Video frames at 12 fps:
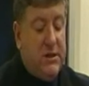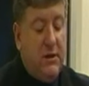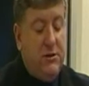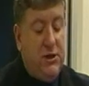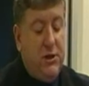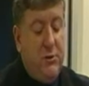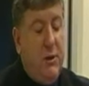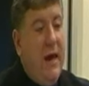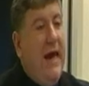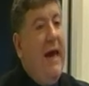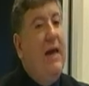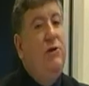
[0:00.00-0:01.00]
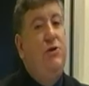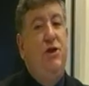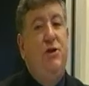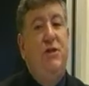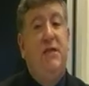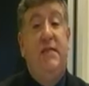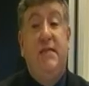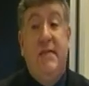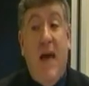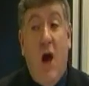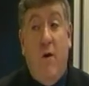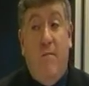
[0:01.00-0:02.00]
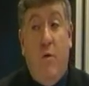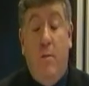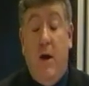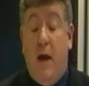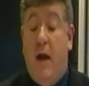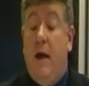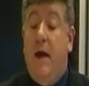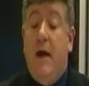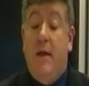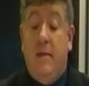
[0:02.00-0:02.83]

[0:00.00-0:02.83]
So do introduce the CR formula.